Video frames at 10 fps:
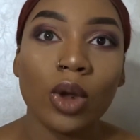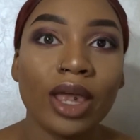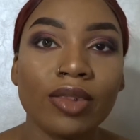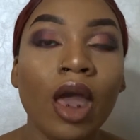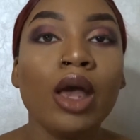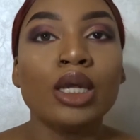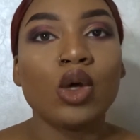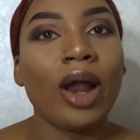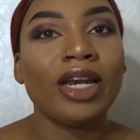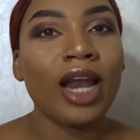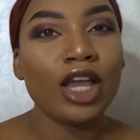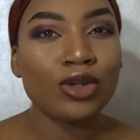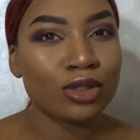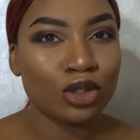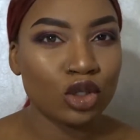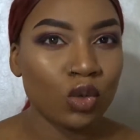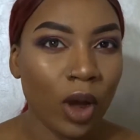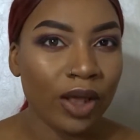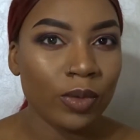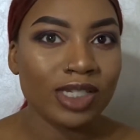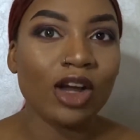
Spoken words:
with, so I did not use the 2 white ones.